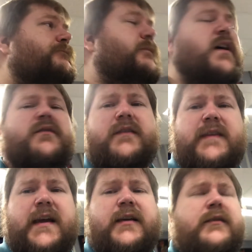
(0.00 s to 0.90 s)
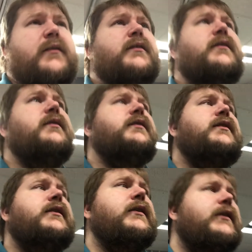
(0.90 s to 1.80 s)
Other than that,
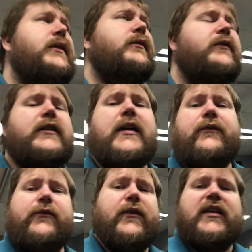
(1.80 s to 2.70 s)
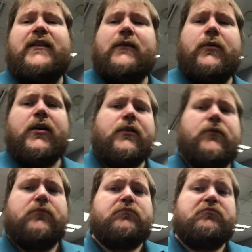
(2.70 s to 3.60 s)
I'm just gonna have a fun, easy week.
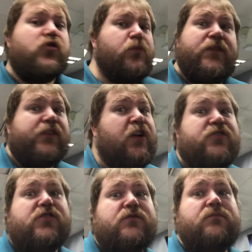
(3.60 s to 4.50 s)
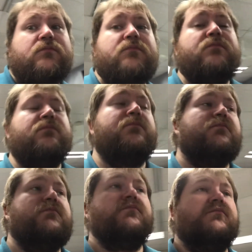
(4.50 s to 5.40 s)
Group discussion.
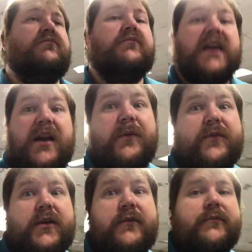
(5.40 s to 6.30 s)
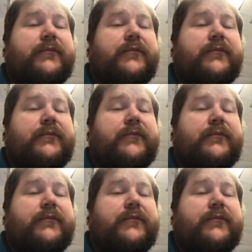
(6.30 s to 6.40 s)
That'll be fun.